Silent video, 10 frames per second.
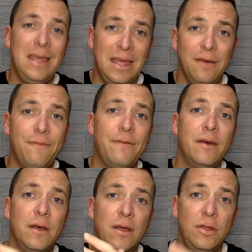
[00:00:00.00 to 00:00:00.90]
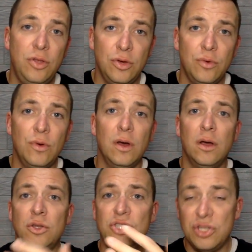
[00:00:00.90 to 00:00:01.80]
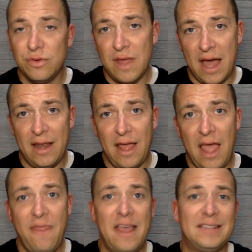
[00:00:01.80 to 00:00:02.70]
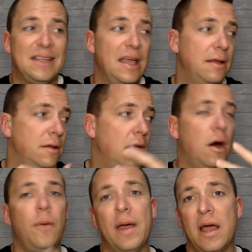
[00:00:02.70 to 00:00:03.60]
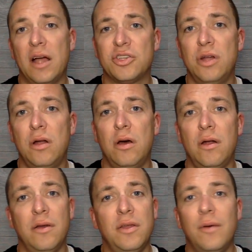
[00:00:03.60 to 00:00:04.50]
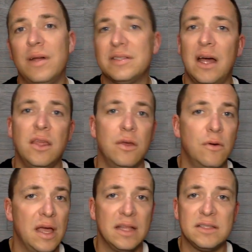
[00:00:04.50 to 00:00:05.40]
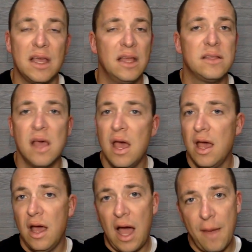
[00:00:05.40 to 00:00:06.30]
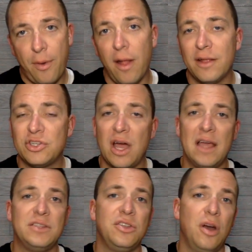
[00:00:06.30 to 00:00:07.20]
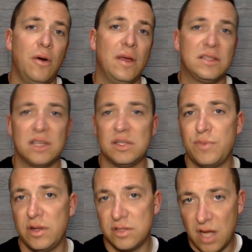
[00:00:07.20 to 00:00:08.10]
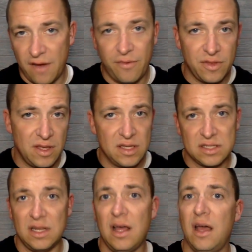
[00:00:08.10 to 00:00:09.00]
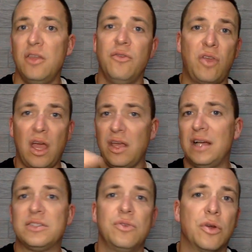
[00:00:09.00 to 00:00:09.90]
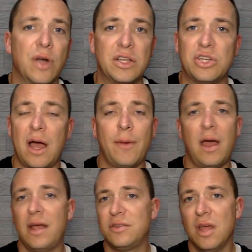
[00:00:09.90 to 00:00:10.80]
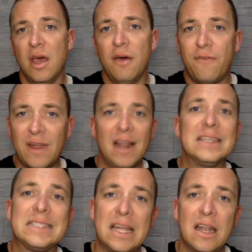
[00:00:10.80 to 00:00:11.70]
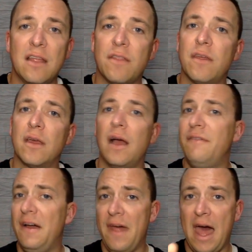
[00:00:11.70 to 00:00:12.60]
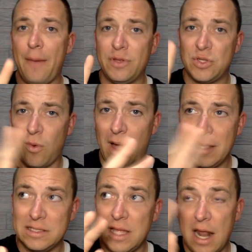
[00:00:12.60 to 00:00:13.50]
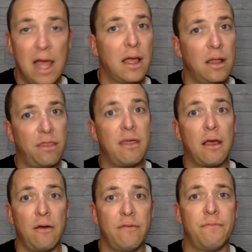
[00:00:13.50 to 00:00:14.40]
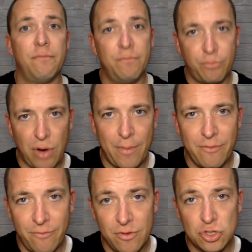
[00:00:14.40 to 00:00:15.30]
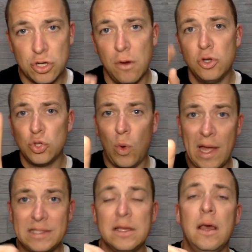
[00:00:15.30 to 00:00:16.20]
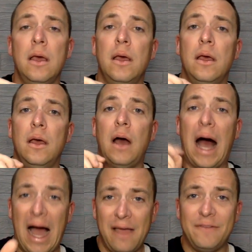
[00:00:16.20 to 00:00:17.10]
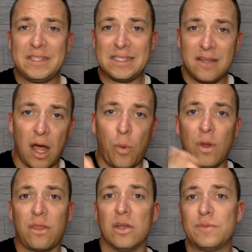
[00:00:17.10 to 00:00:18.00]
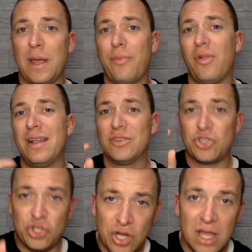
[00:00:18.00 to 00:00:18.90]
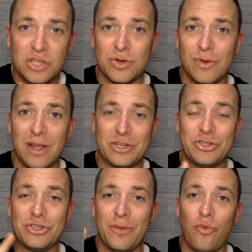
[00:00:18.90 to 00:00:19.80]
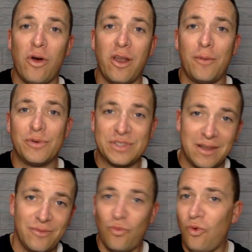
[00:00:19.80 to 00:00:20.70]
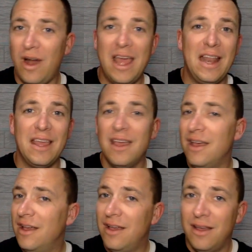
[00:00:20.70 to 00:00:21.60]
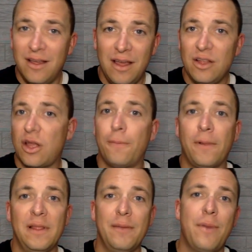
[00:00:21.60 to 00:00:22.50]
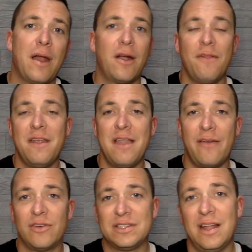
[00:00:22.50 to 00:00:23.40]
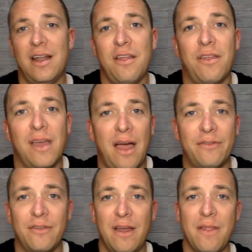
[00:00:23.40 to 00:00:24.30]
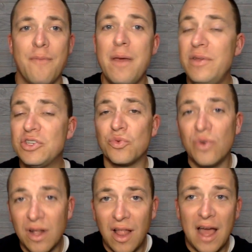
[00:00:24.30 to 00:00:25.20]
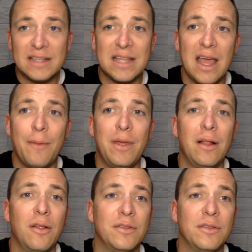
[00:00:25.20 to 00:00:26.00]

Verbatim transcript: if you do that and they say, "Oh my gosh, no, no, no. You know what? It's not you. It's it's I apologize. You know, it's it's been tough with this, and uh, you you guys do a great job. I forget I said anything. I've had that happen twice that I can think of prepping for the show twice. I've stuck with those people, and it's changed the relationship 100%, 180, completely better. And they never said anything after that. They maybe just realized, hey, I'm being a little